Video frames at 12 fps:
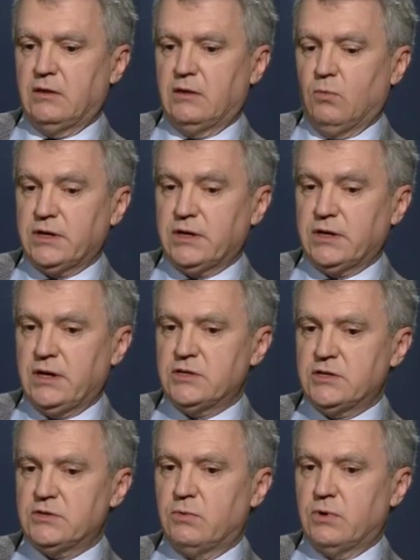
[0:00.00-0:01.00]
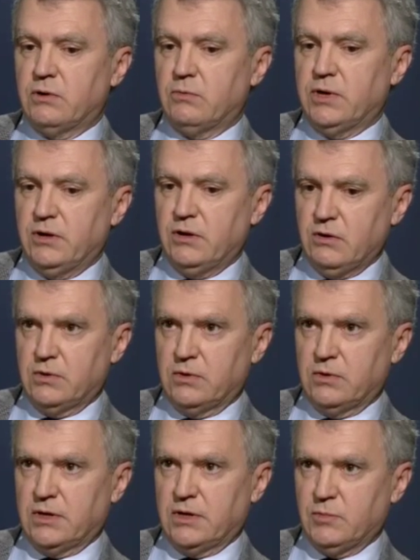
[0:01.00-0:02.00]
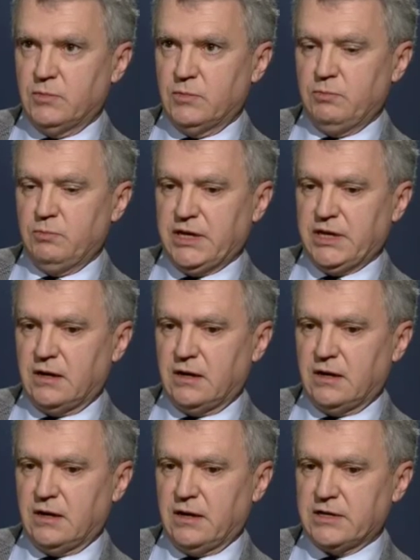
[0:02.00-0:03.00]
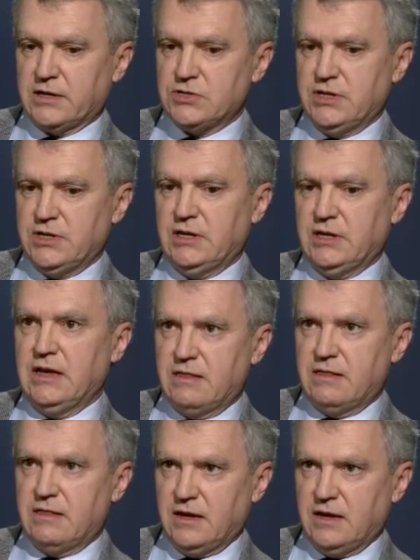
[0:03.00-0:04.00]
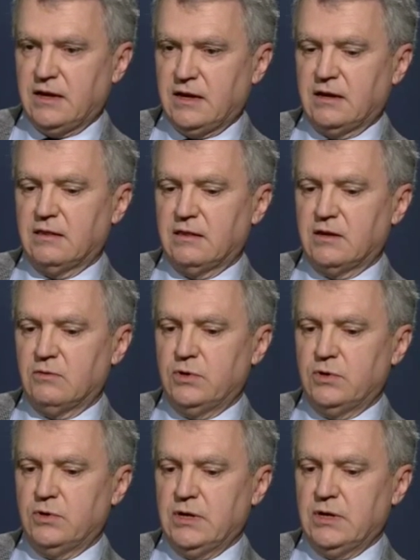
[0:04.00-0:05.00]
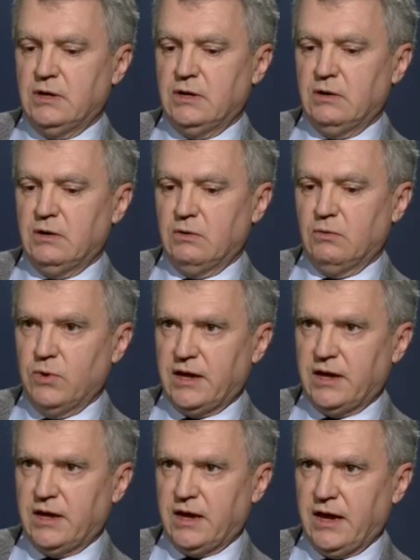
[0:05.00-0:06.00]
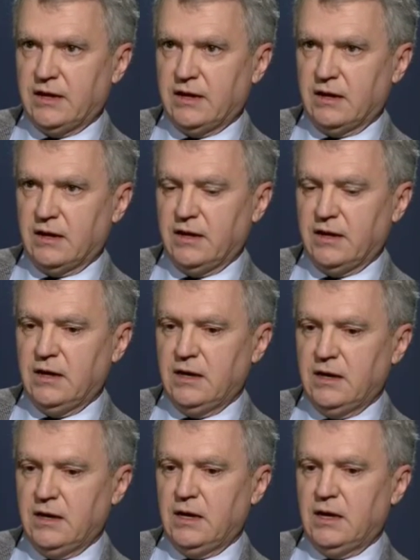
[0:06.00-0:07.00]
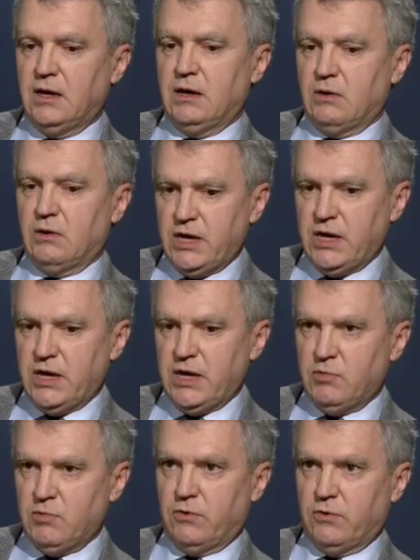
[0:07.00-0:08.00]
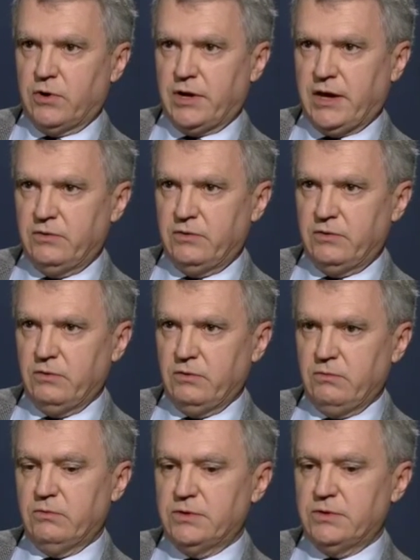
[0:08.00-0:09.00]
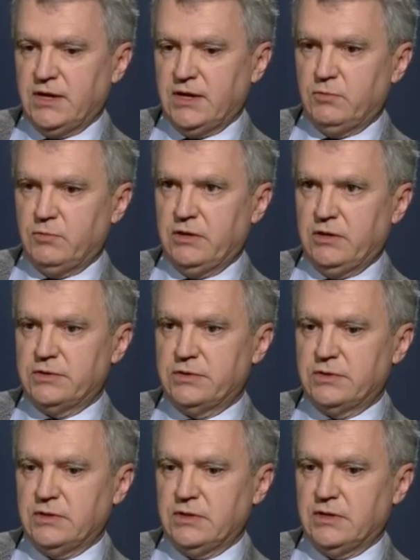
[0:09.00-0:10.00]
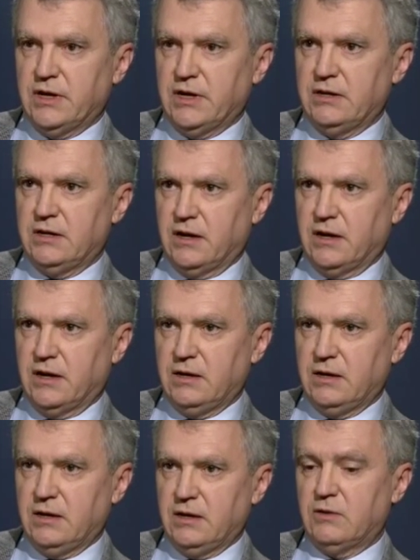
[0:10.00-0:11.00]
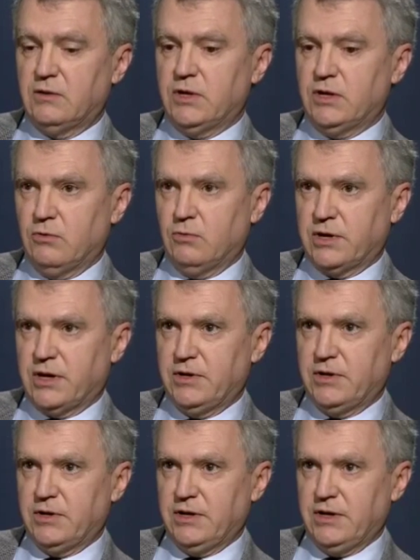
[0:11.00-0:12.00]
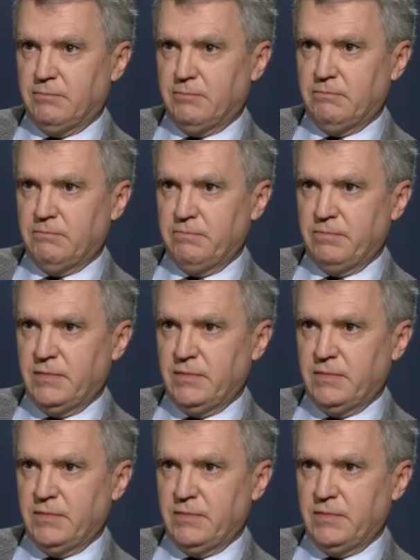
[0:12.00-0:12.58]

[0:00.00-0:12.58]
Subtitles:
And the one case where we know that a government picked an election date thinking that it would win handily, way before it had to, was David Peterson in 1990, and we know what happened to him.